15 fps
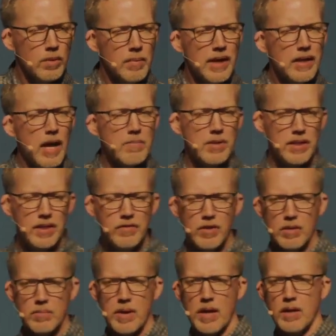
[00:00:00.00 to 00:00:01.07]
What am I not
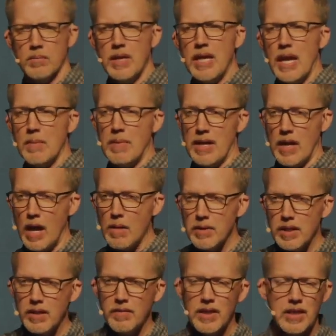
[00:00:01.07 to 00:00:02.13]
believing about Him? Am I
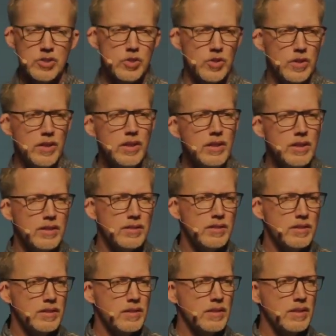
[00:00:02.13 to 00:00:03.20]
not believing He's good?